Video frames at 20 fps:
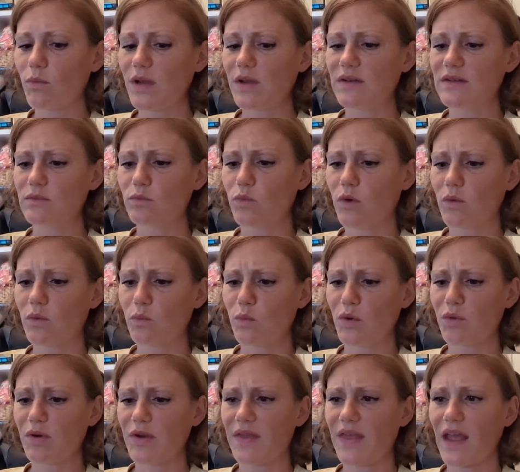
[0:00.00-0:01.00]
we
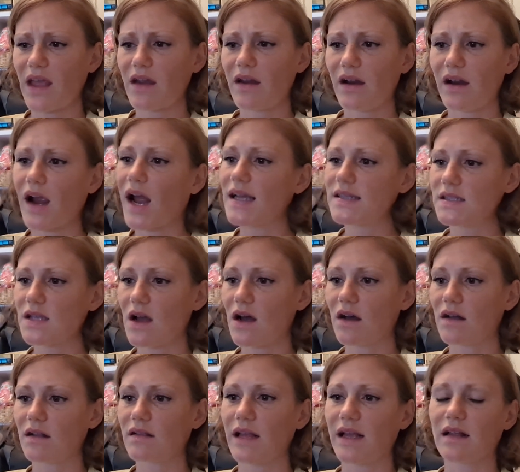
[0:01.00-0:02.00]
were there, I
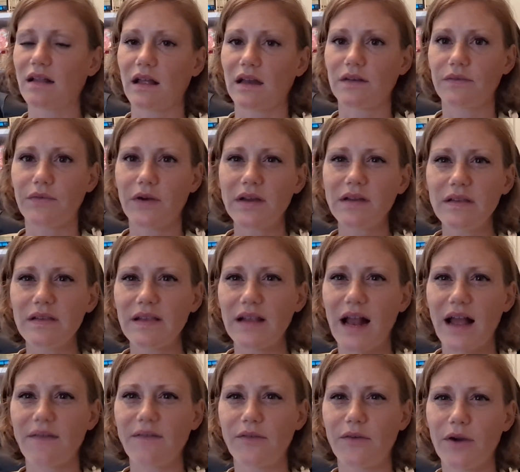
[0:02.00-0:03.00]
saw like a lot of friends that
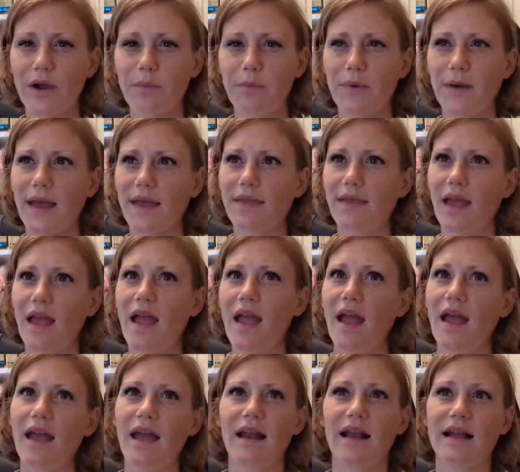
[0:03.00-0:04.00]
I've grew up with,
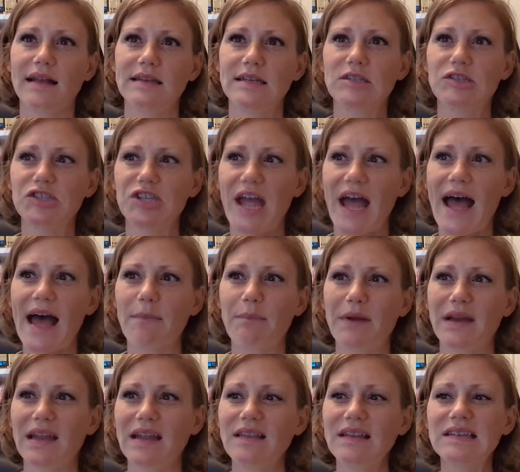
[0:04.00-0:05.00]
and I got to chat.
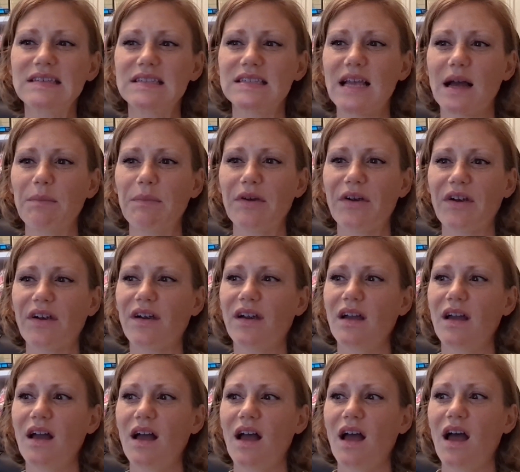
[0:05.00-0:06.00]
But in the summer,
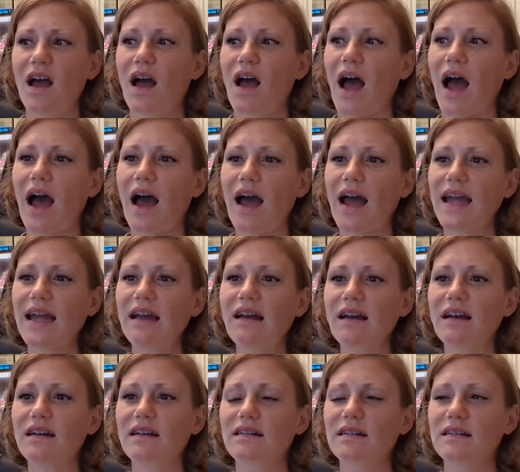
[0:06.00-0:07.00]
I
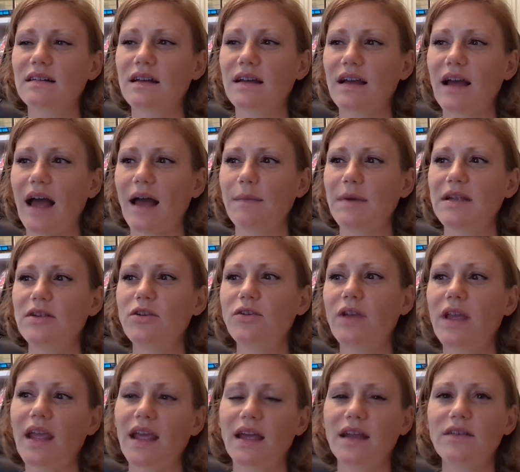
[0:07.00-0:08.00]
mean, you
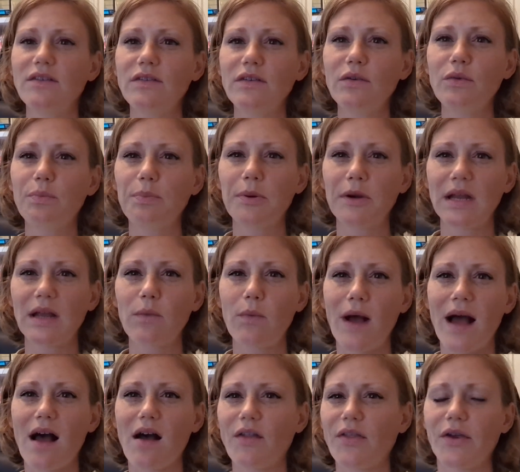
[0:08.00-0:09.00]
can do pretty
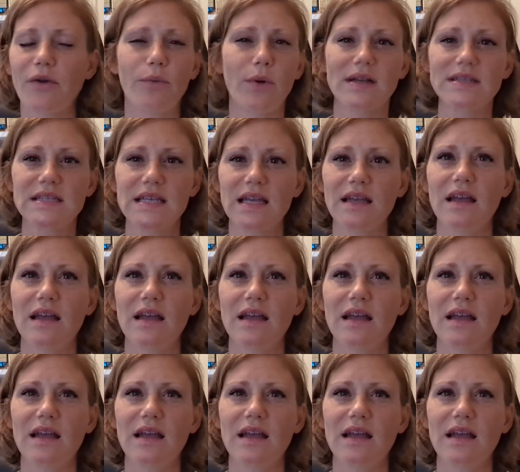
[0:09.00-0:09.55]
well. There was